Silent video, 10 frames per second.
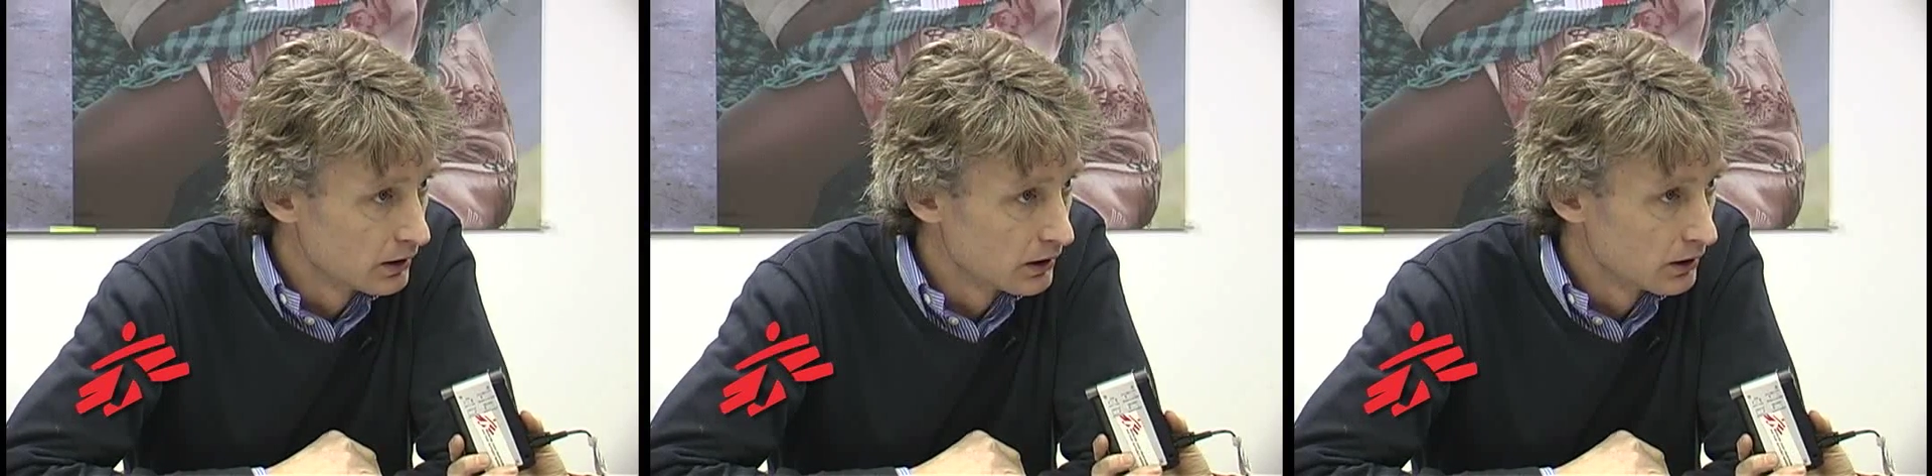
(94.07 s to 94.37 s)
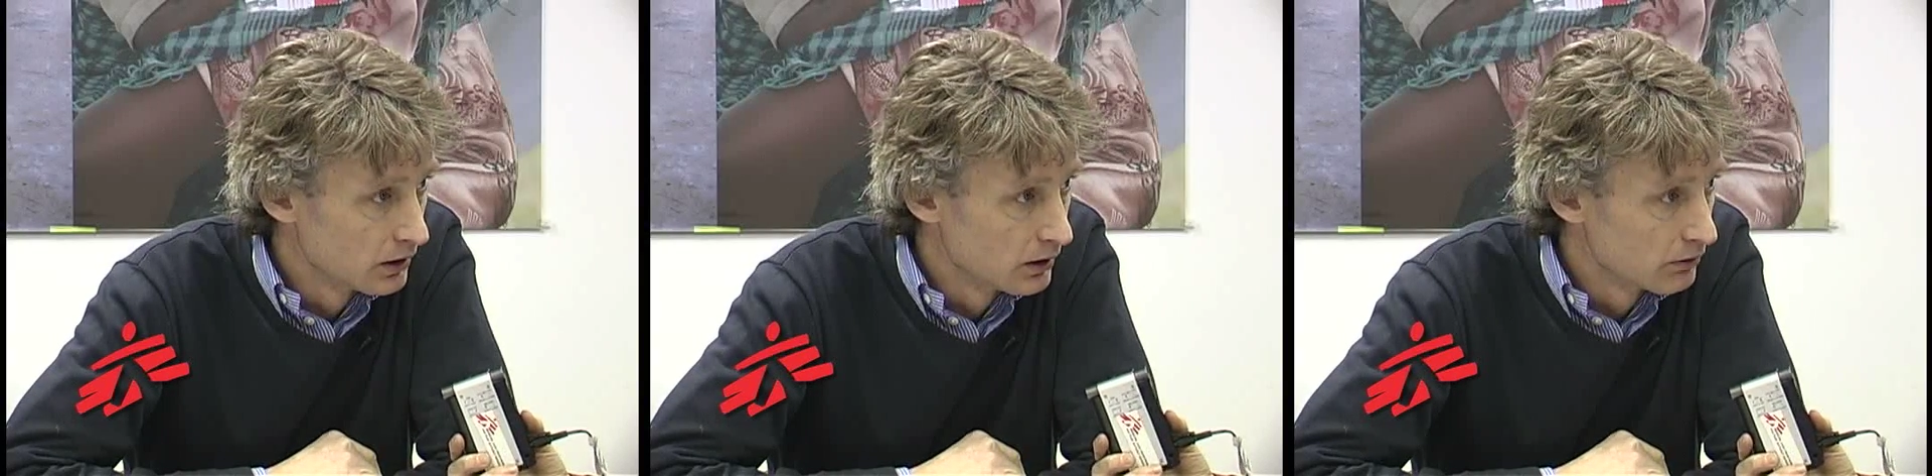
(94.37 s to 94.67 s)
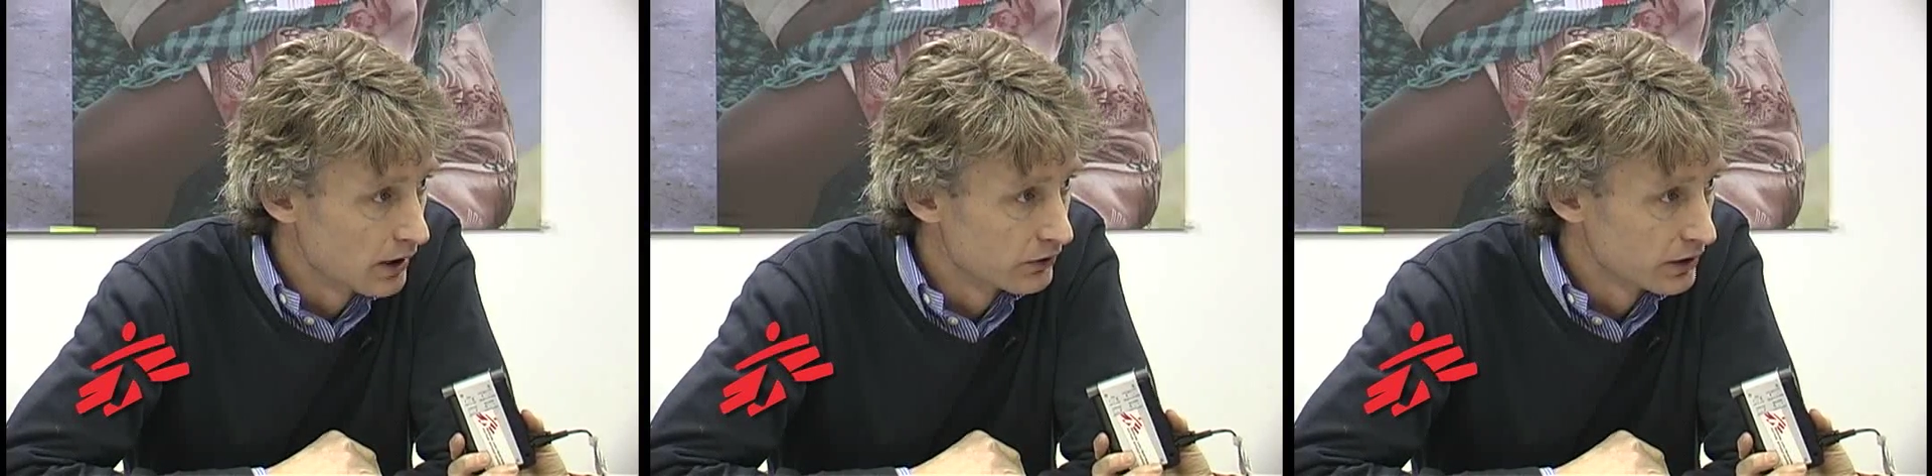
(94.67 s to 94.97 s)

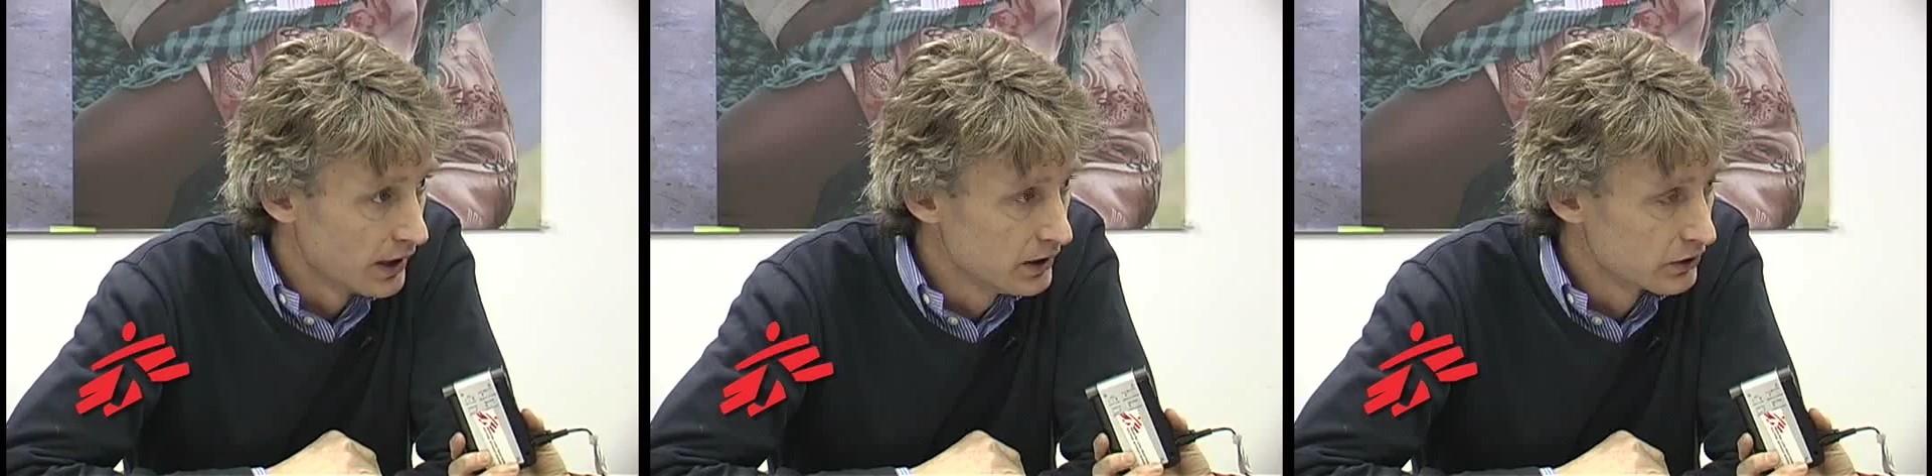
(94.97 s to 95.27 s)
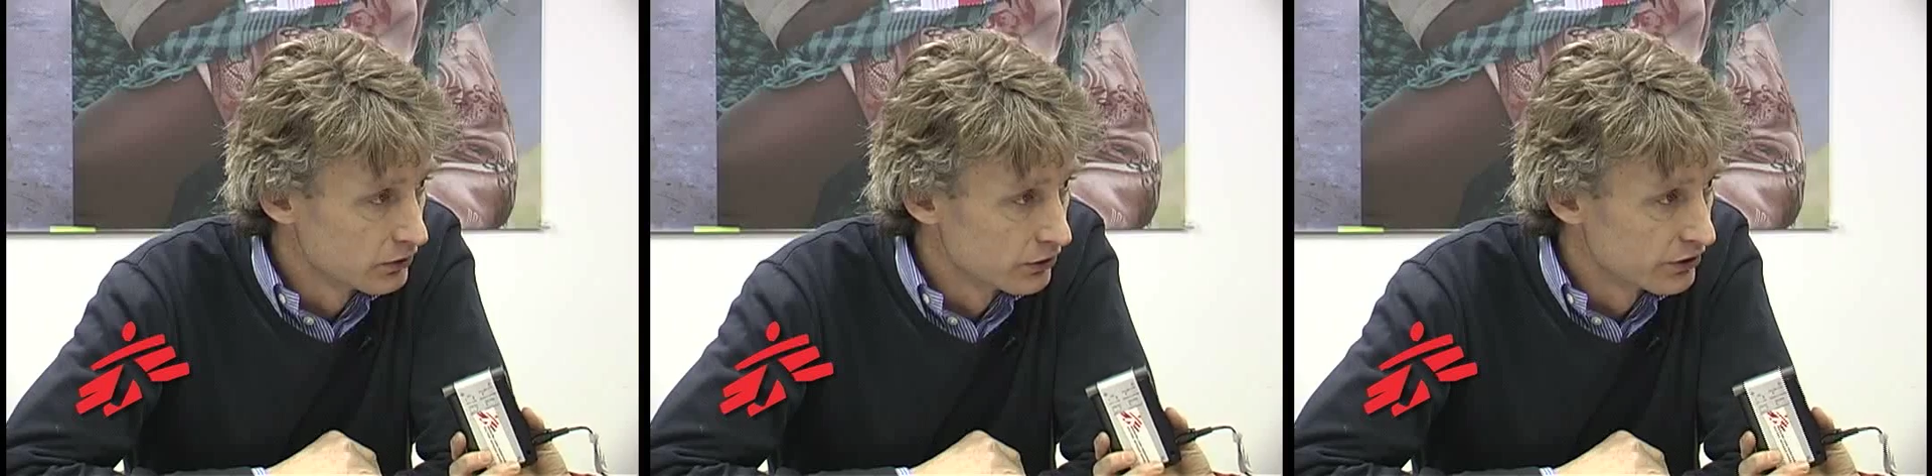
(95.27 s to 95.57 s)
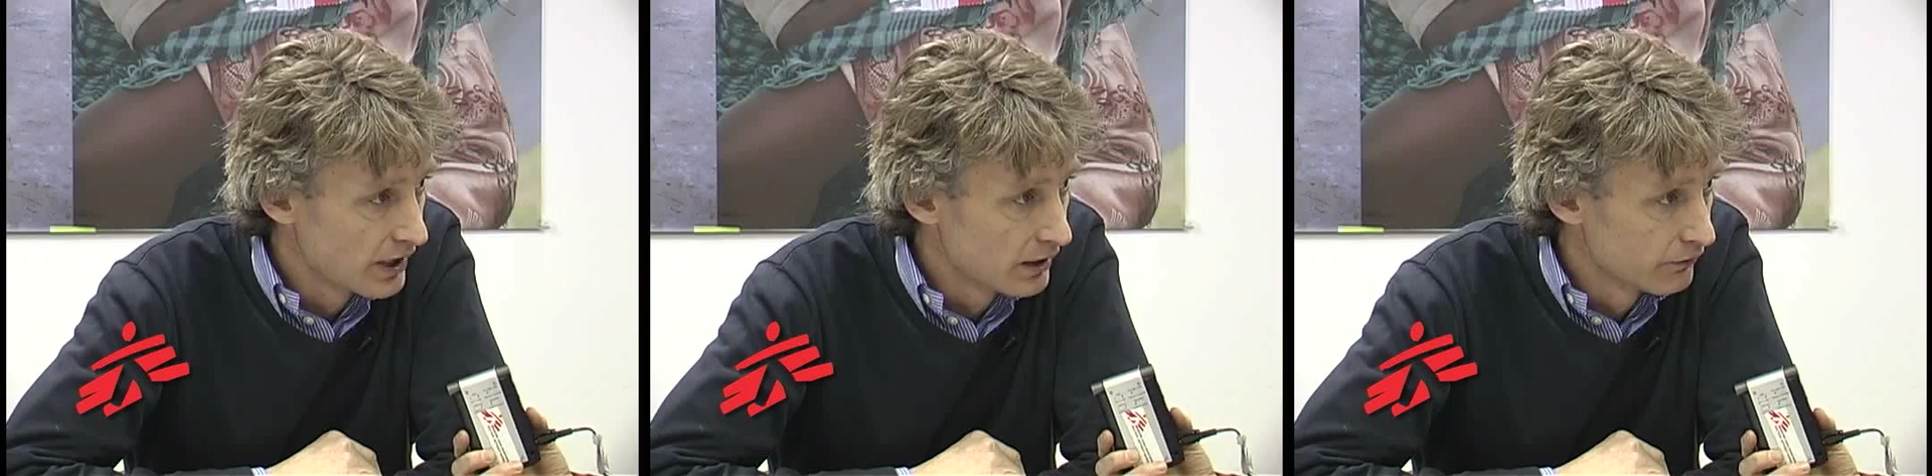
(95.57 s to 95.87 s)
around 800
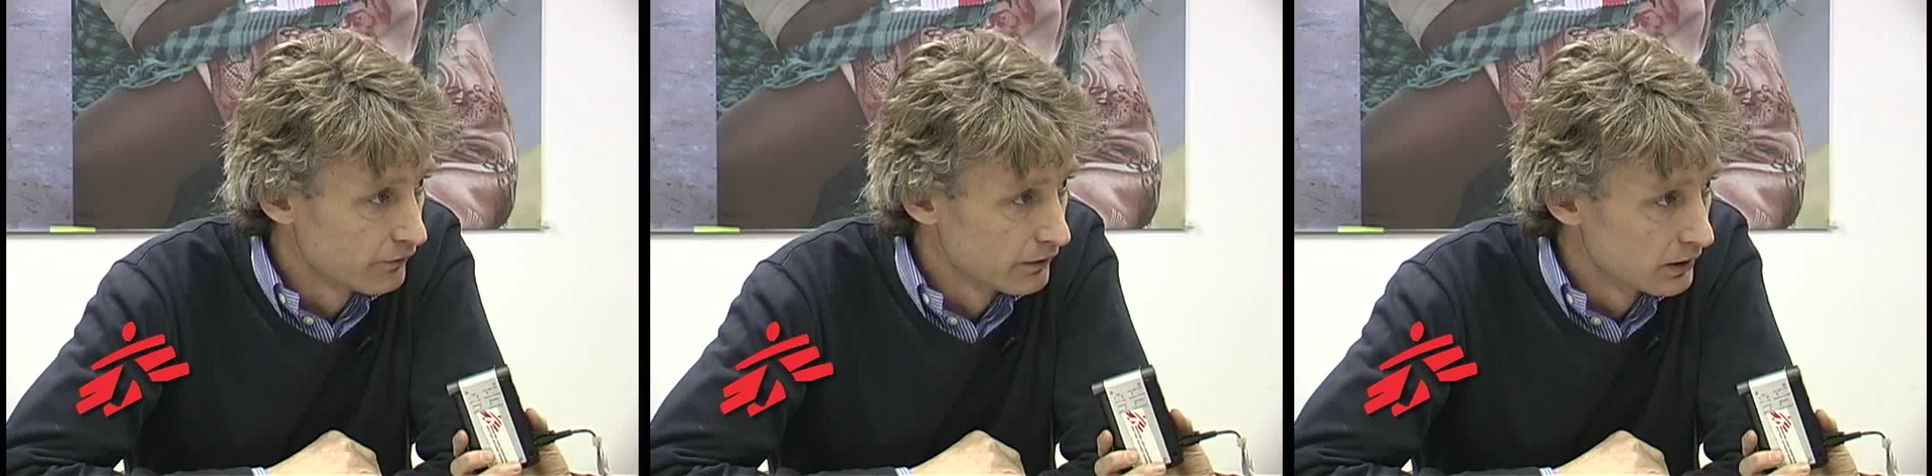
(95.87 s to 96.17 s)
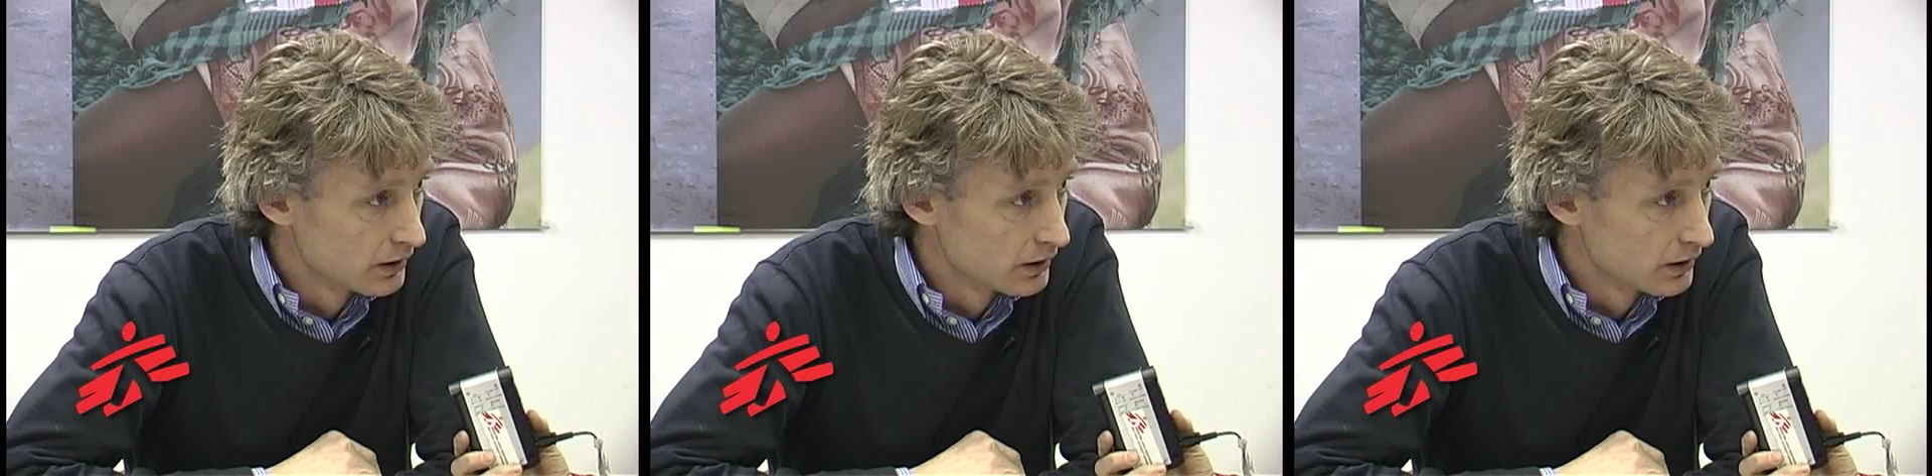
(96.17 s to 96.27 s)
staff,